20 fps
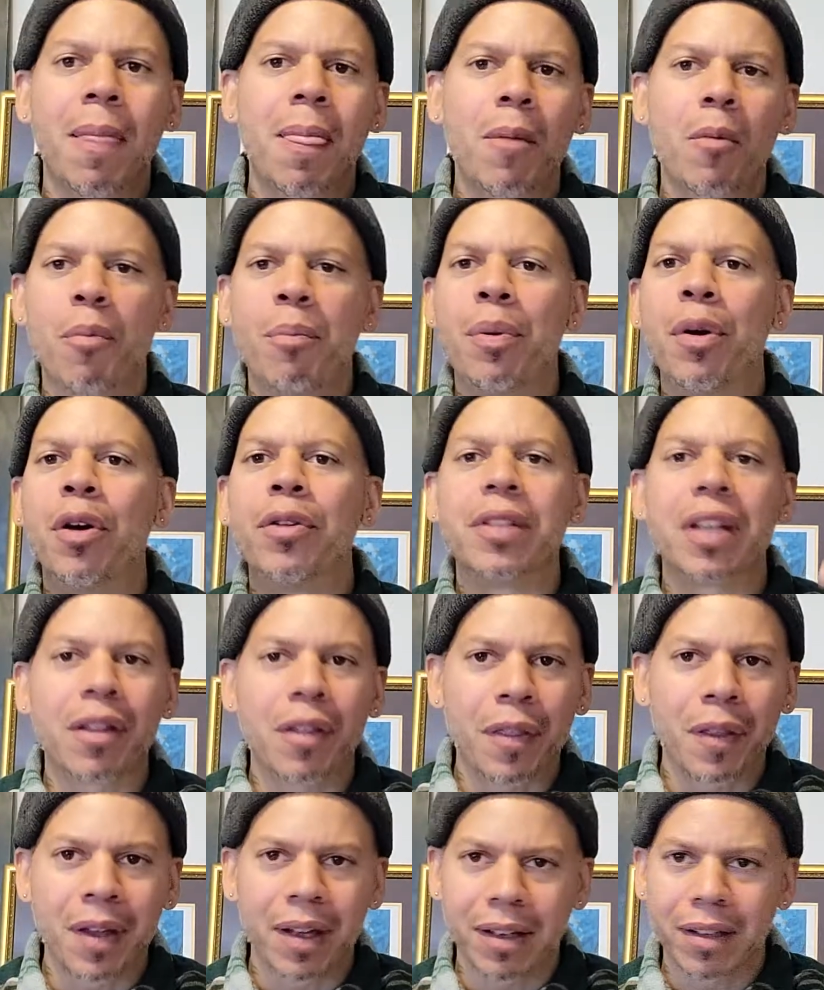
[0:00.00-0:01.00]
We're building
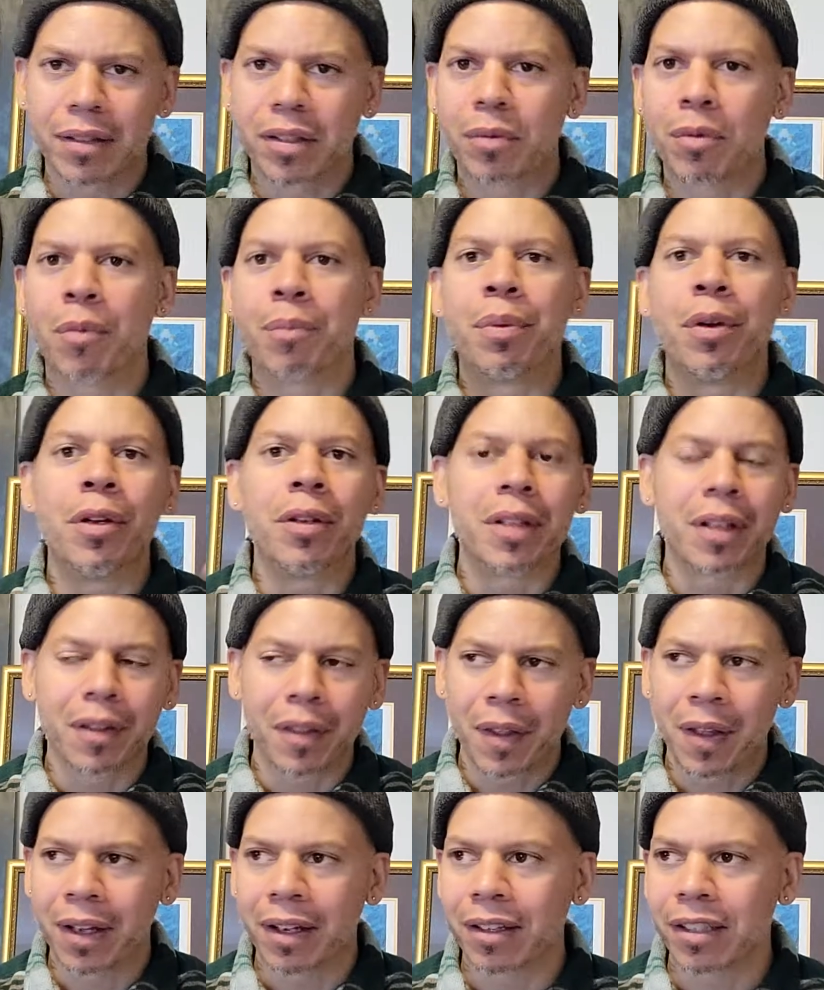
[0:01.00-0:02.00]

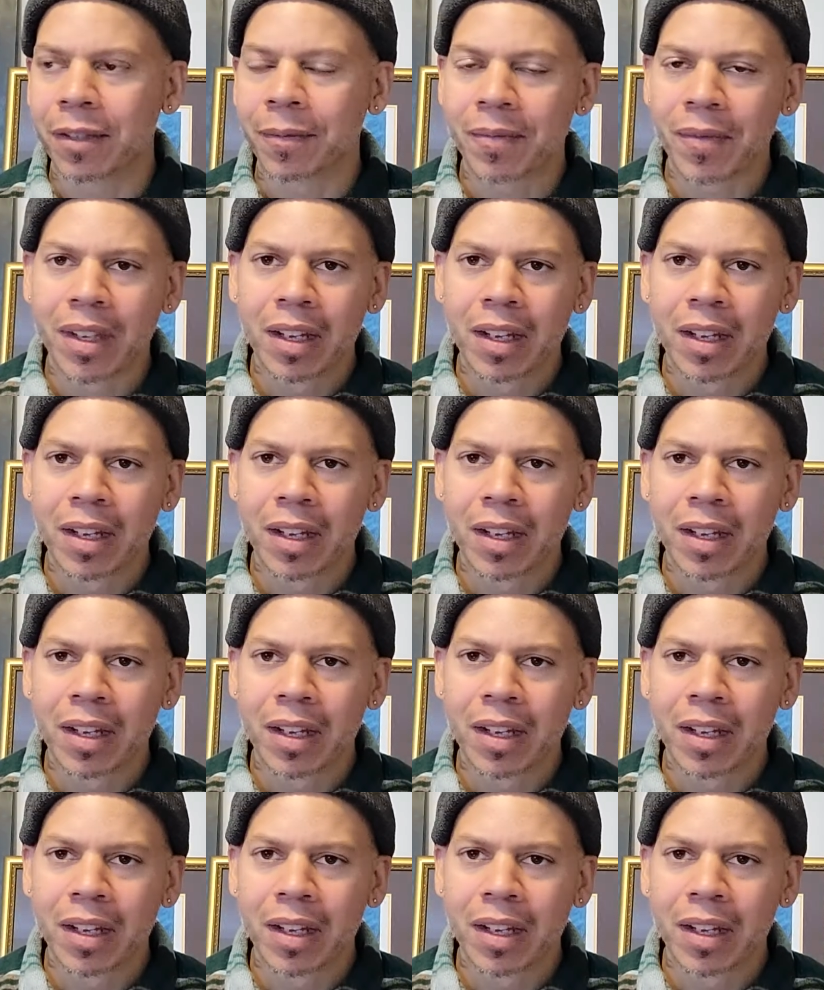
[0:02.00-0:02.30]
things.